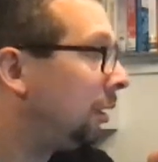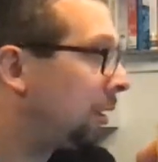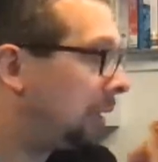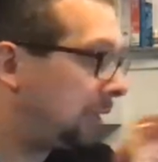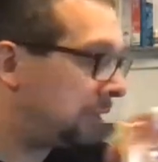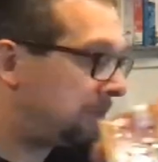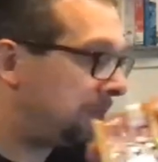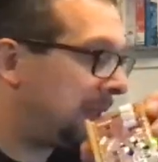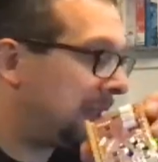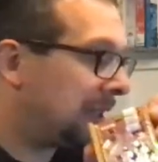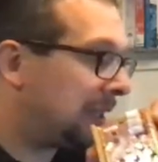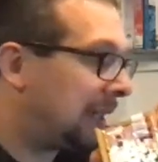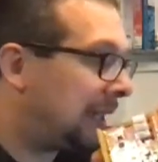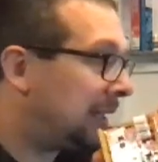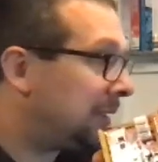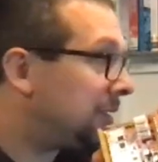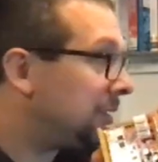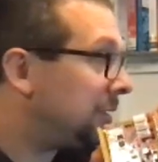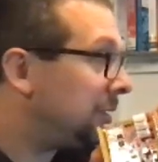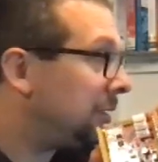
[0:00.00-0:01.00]
Let's make
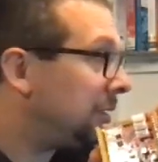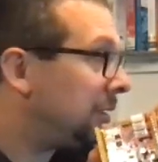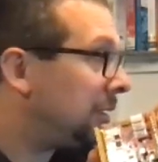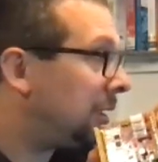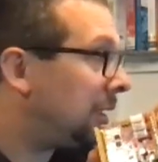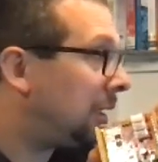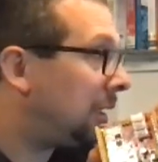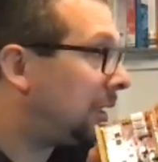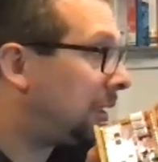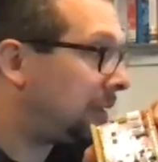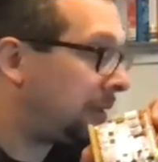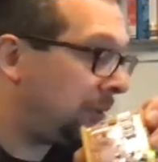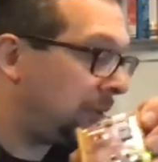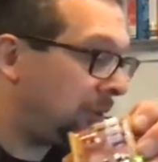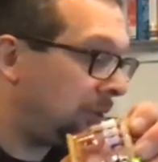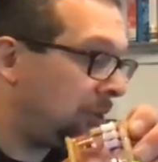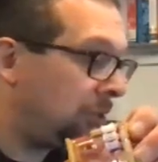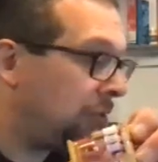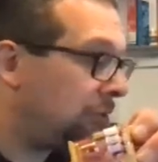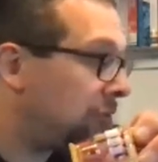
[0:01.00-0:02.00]
that
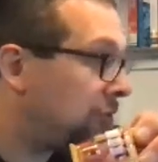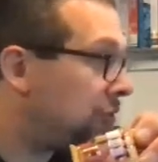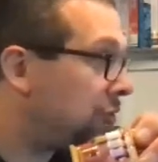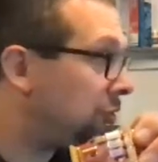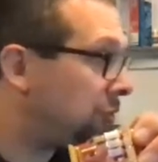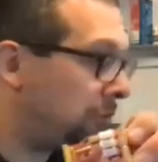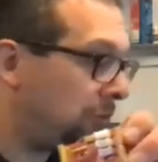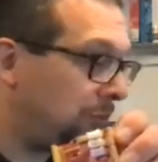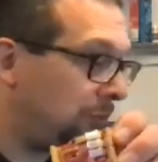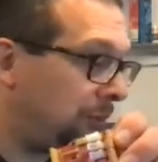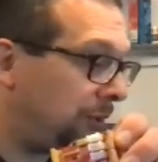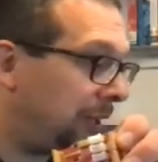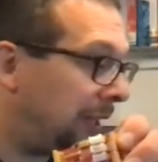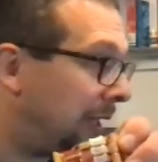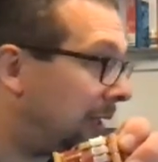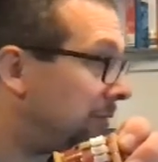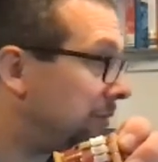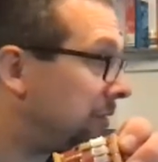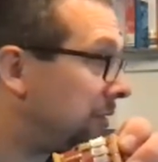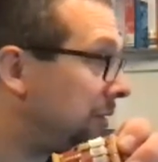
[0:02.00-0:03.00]

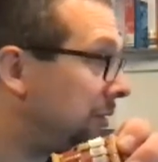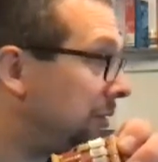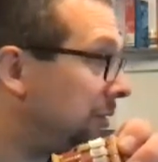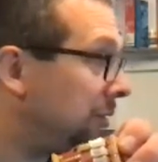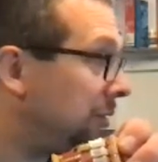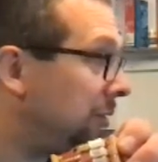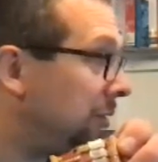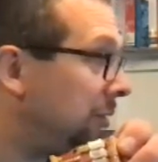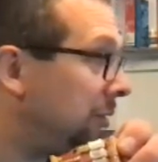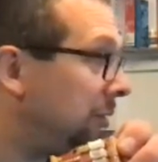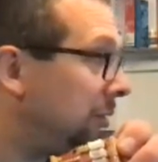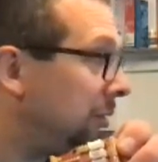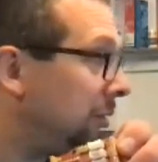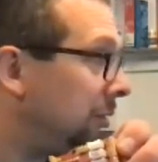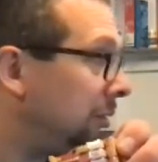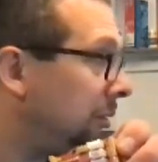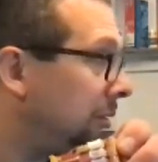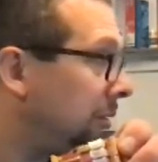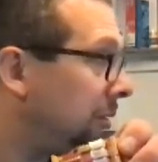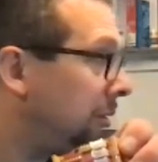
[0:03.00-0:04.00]
2000.
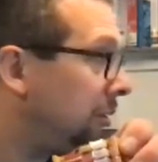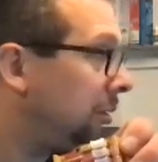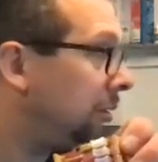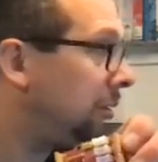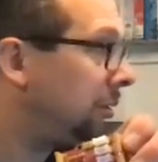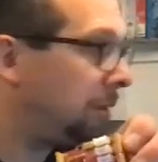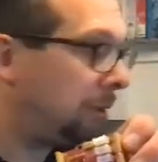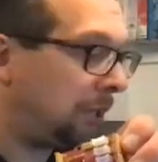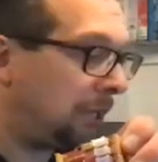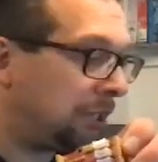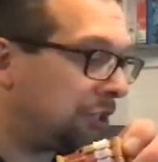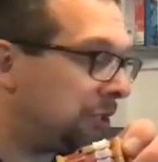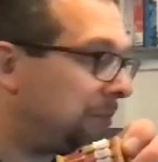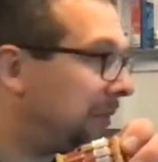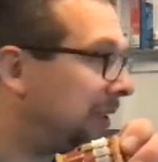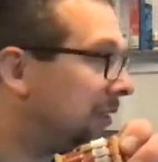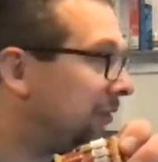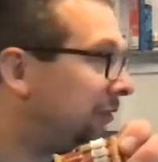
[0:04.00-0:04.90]
Actually make